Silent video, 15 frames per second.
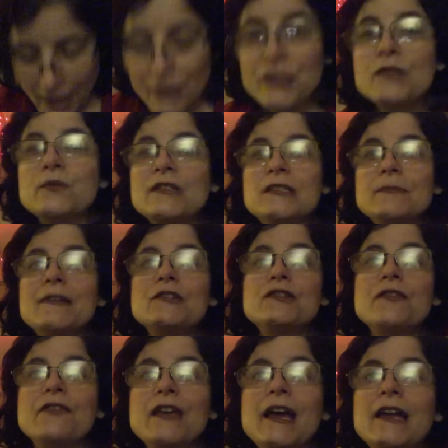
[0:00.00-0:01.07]
just want to
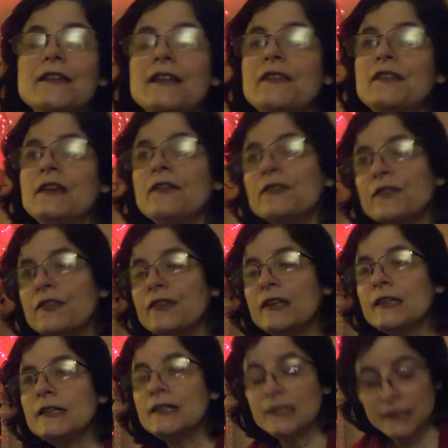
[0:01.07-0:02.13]
mention that. Then the other
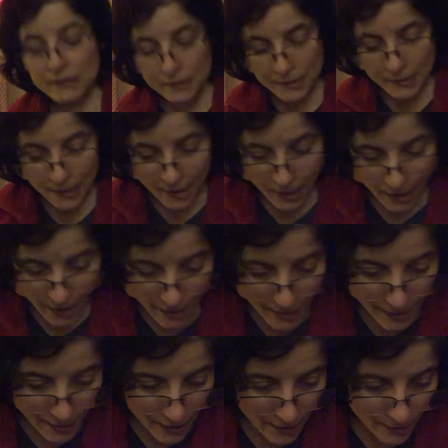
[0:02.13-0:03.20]
thing is,
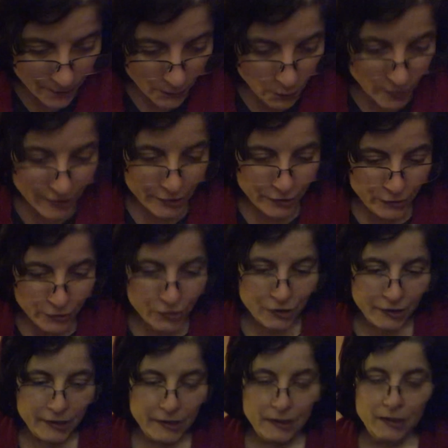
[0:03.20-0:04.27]
what I've
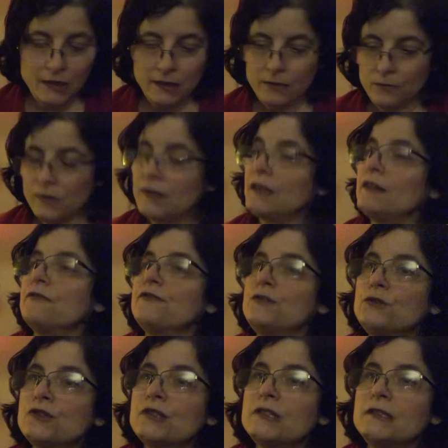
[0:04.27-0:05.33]

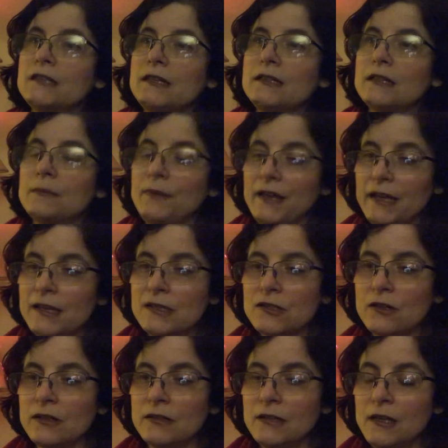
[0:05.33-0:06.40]
usually done in the past
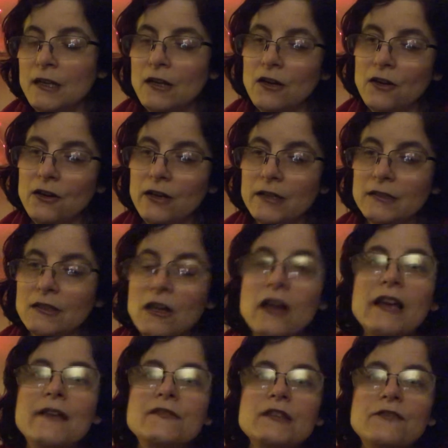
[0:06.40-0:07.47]
on
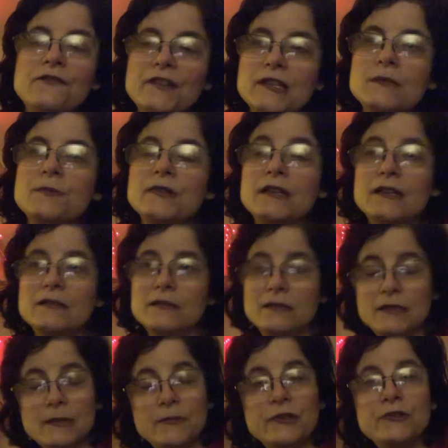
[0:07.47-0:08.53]
lives on Facebook and
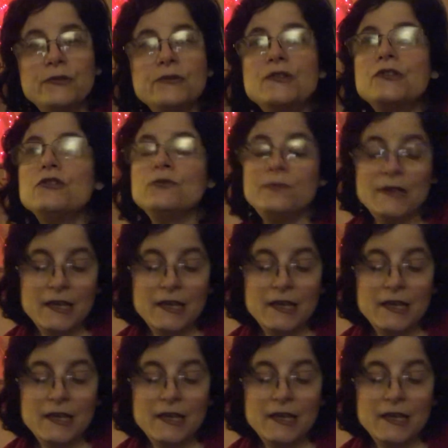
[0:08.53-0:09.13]
some on YouTube,